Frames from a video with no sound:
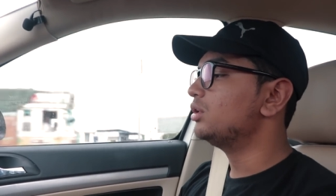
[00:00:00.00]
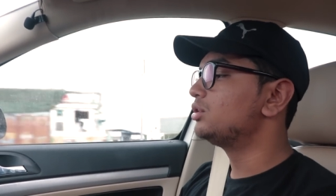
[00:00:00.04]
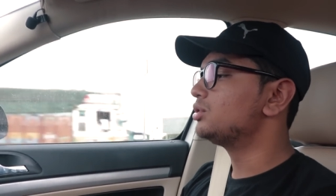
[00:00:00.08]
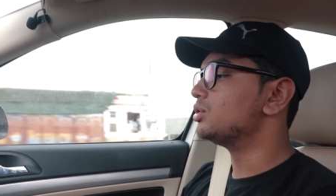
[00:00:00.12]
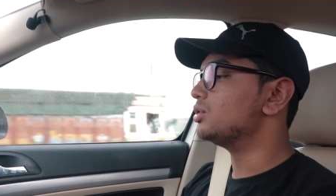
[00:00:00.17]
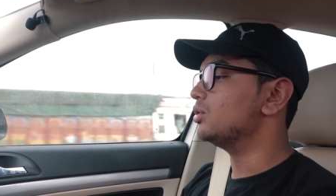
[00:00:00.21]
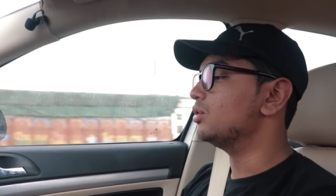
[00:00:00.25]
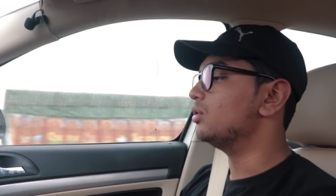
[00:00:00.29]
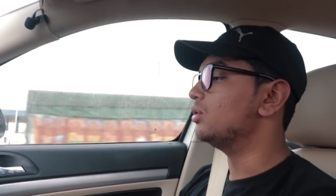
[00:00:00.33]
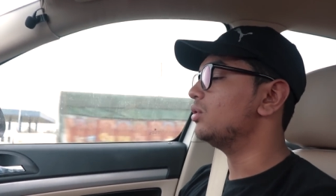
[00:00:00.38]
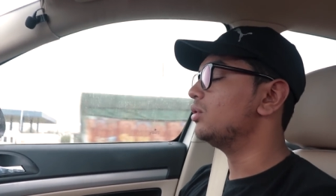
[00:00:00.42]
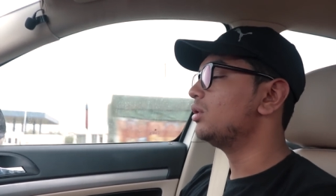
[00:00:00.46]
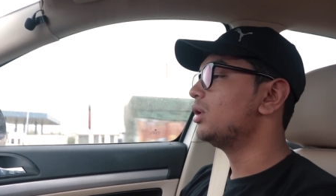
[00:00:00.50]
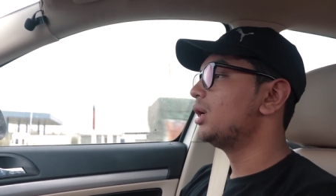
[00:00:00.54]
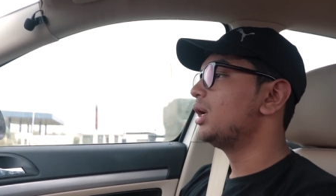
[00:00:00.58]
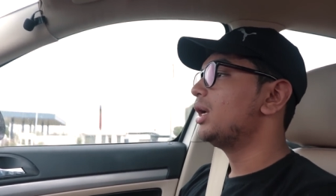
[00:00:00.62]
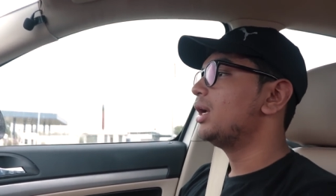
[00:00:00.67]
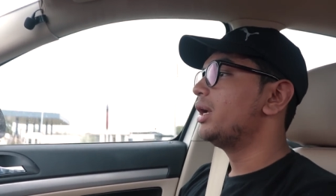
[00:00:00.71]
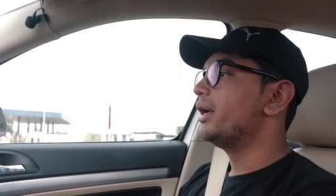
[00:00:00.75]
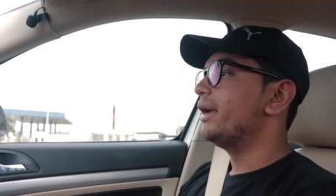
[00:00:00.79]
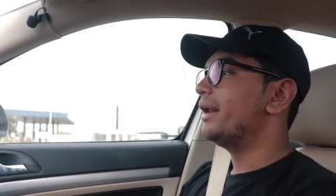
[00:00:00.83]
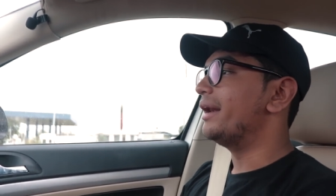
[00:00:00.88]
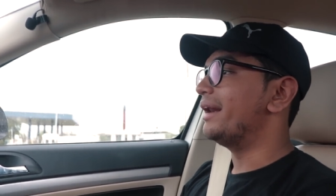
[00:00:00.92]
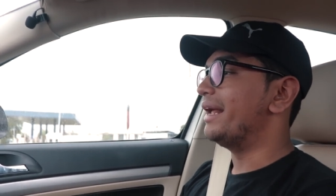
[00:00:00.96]
So
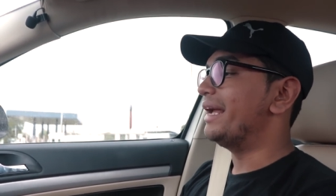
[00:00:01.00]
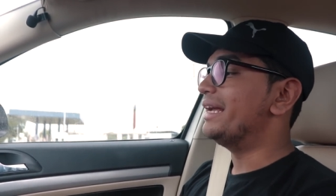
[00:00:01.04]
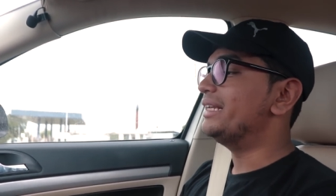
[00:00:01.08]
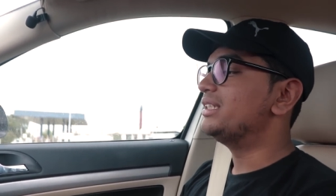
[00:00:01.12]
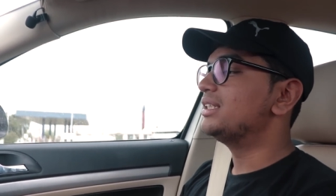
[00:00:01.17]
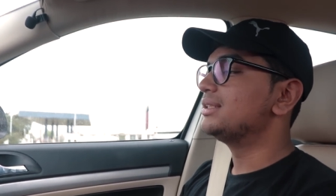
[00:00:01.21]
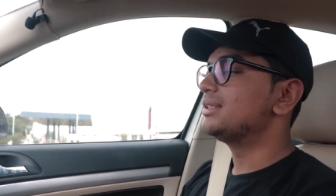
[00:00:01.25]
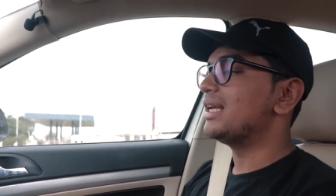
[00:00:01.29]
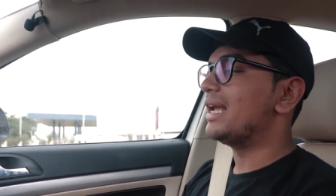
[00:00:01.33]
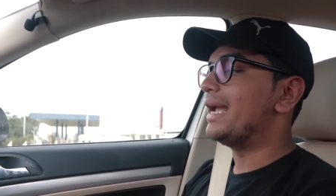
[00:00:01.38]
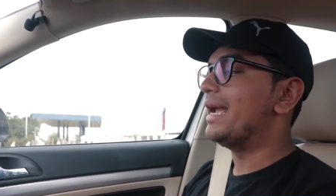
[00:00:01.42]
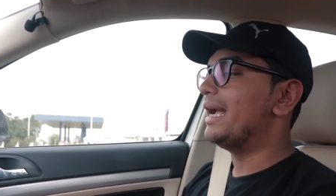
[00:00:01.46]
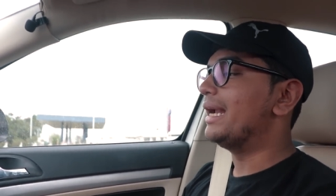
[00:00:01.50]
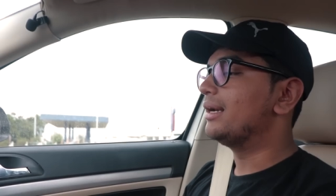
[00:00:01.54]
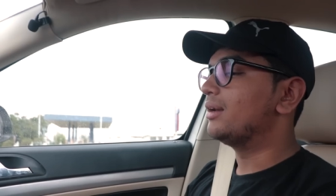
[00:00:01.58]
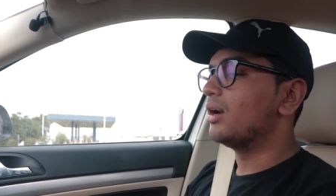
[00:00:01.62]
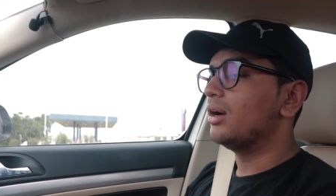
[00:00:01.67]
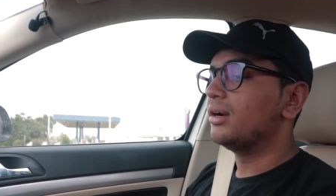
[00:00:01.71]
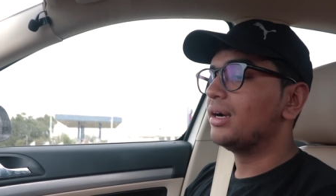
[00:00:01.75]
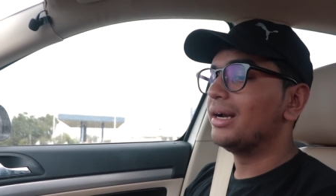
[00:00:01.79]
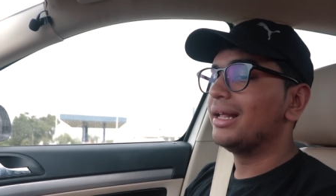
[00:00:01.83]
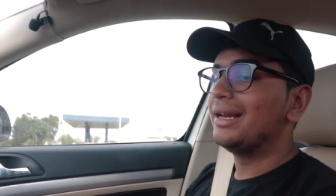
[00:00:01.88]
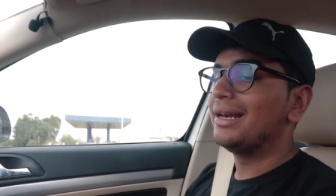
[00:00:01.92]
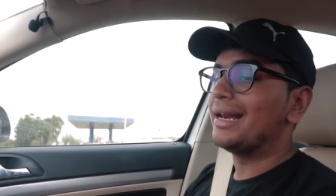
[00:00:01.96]
range is eight
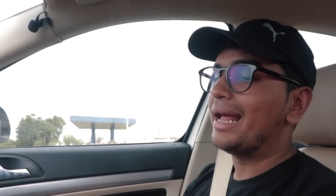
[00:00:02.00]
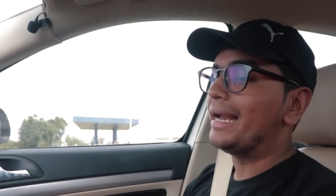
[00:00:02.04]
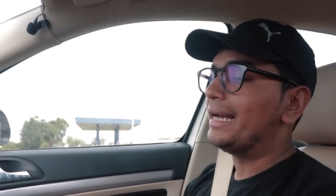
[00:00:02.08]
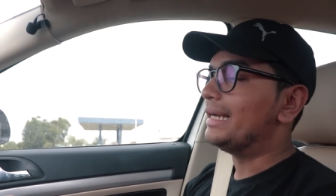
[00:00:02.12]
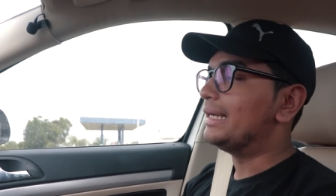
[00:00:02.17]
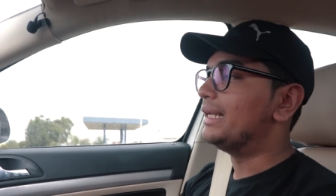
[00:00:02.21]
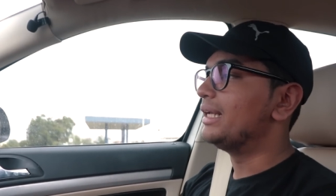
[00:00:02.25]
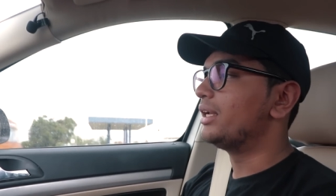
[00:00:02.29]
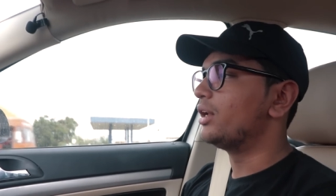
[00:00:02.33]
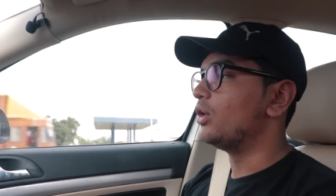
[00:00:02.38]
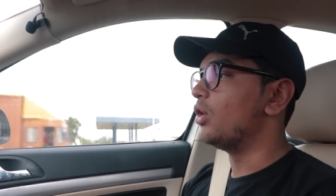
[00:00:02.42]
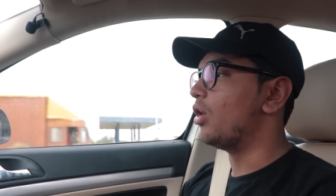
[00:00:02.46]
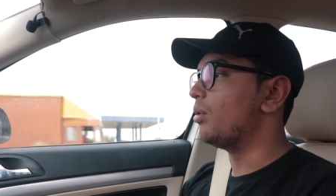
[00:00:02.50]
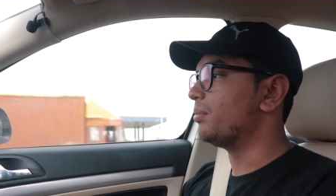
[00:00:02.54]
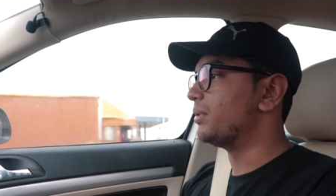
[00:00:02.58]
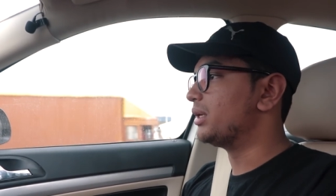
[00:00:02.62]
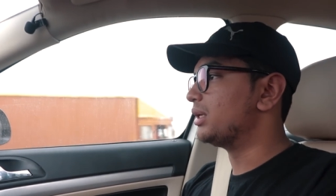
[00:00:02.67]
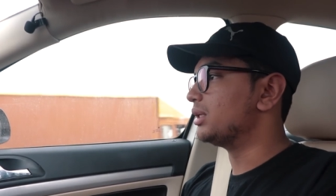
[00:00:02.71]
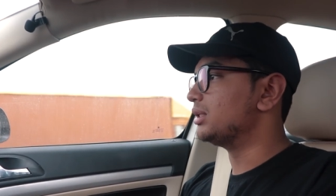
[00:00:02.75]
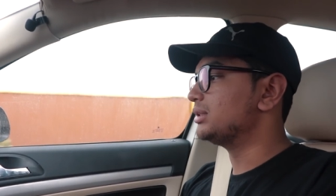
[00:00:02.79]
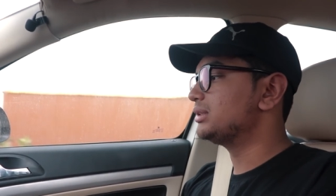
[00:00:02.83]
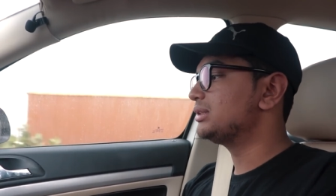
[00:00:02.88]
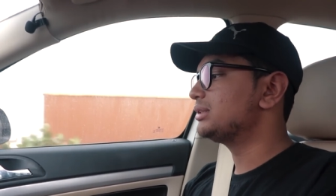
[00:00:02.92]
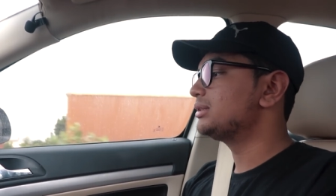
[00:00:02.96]
hundred ninety
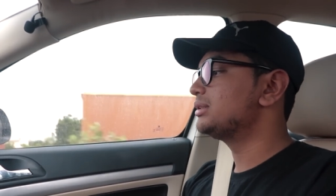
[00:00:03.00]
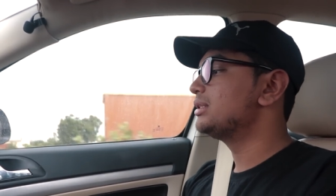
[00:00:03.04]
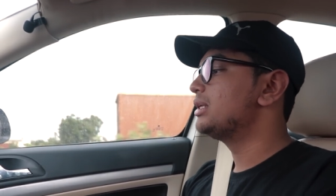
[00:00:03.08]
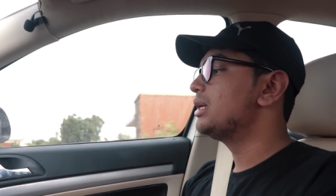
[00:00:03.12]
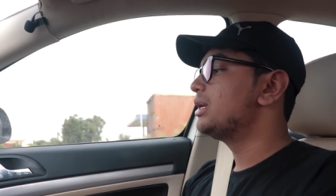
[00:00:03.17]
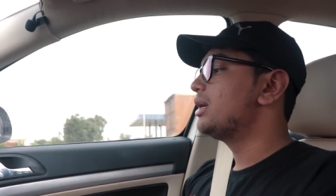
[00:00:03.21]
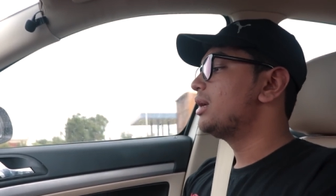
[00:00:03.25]
kilometers.